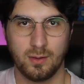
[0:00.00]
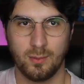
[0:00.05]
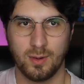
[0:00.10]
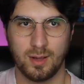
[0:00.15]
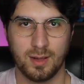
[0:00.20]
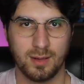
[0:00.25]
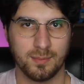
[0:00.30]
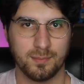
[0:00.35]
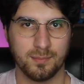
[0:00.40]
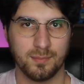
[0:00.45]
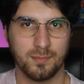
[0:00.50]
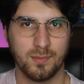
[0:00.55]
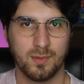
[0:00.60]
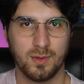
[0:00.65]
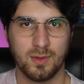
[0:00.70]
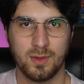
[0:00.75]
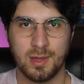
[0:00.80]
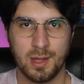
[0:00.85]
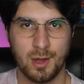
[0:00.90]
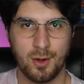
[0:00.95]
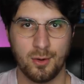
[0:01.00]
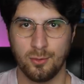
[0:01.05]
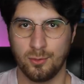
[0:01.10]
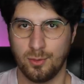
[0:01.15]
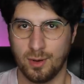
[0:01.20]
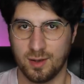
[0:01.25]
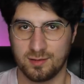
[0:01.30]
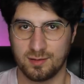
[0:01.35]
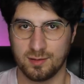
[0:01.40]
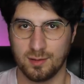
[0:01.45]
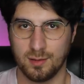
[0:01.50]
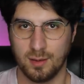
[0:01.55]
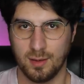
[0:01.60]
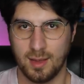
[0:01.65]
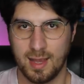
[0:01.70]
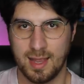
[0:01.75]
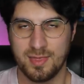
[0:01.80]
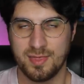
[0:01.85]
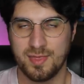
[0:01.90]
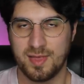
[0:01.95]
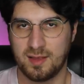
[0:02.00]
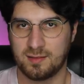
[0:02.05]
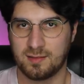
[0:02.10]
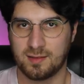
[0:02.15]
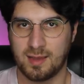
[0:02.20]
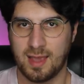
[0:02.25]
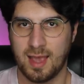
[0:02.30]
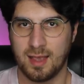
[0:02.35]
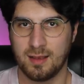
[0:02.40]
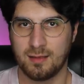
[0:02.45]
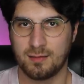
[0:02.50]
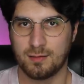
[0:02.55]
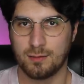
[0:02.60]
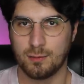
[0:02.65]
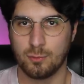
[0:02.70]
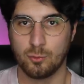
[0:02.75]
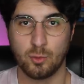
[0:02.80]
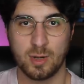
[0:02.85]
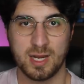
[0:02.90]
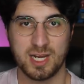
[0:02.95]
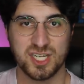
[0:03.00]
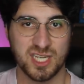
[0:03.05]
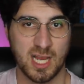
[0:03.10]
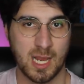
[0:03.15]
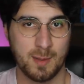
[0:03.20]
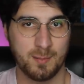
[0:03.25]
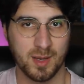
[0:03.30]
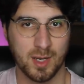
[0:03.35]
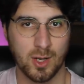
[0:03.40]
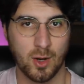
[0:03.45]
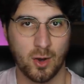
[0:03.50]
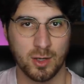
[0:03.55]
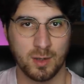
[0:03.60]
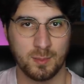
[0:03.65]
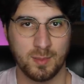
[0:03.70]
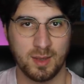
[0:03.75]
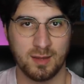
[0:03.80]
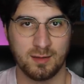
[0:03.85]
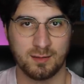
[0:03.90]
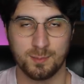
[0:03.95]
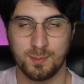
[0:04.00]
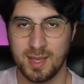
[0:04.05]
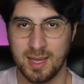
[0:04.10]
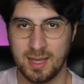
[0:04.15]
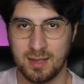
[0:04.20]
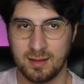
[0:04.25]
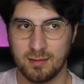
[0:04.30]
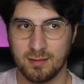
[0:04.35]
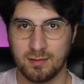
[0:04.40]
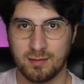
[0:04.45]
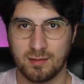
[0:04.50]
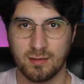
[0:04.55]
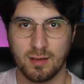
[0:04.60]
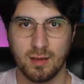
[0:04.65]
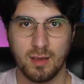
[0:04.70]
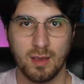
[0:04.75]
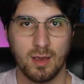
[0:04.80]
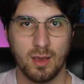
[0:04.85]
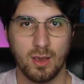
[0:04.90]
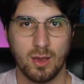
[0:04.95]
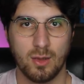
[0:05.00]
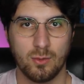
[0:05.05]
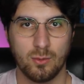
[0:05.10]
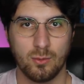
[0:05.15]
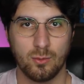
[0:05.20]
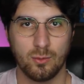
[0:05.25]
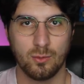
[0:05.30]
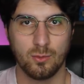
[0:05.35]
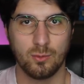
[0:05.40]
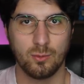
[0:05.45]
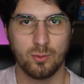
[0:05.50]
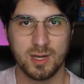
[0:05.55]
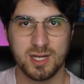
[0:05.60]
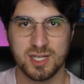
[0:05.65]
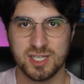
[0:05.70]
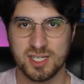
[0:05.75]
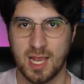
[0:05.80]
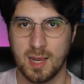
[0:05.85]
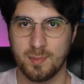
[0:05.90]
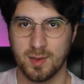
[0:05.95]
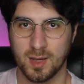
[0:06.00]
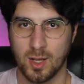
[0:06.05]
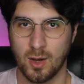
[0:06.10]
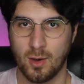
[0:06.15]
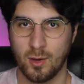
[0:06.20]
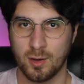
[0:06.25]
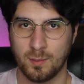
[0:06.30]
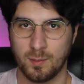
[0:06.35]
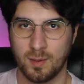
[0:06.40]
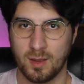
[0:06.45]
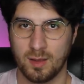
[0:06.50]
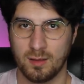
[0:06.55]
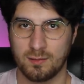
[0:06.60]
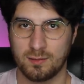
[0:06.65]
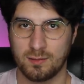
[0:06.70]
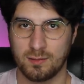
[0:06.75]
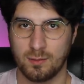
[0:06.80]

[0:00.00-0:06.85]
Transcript: Well, no, Russell. In this case, reshape economies means reshape economies